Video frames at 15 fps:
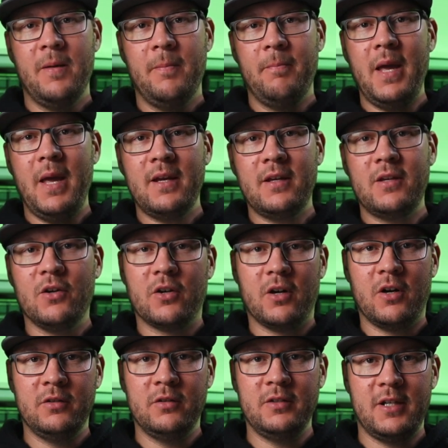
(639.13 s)
Make your
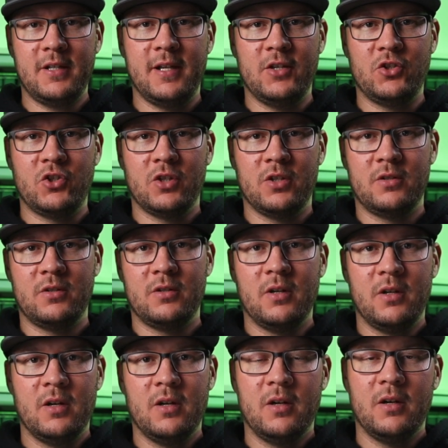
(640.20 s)
own decisions
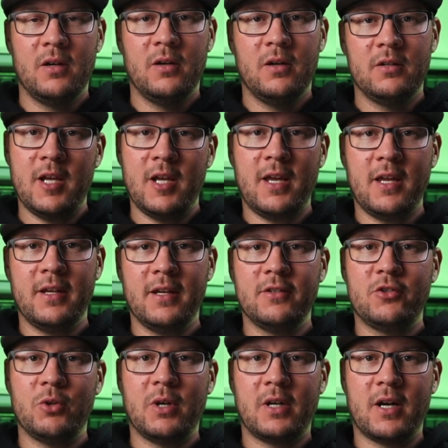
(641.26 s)
taking
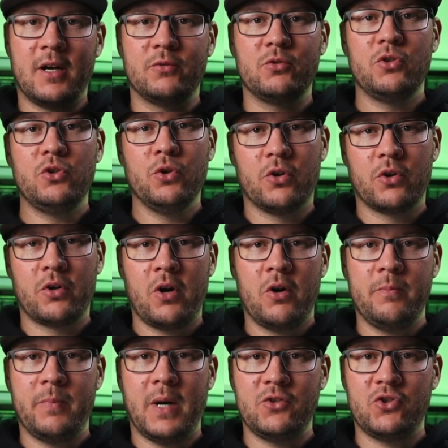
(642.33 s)
into account your
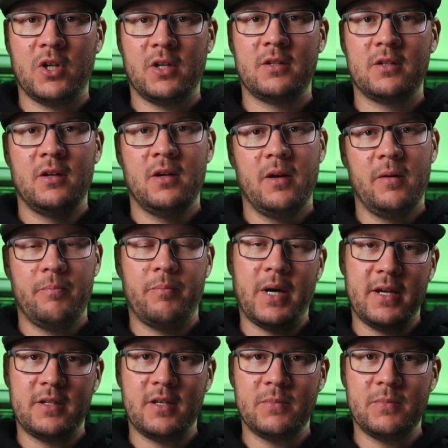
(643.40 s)
own budget.
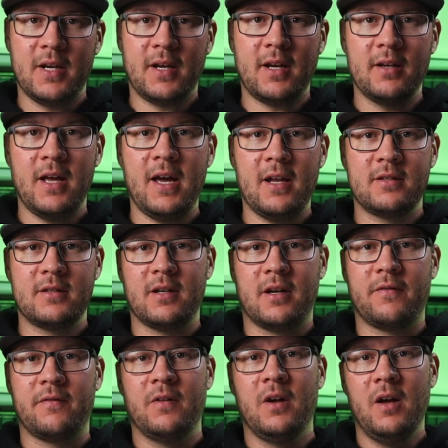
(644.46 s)
Buy some second-hand
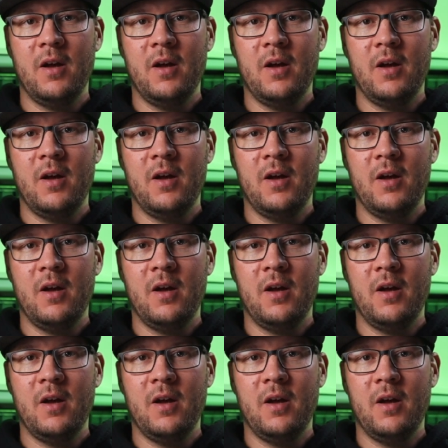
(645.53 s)
stuff.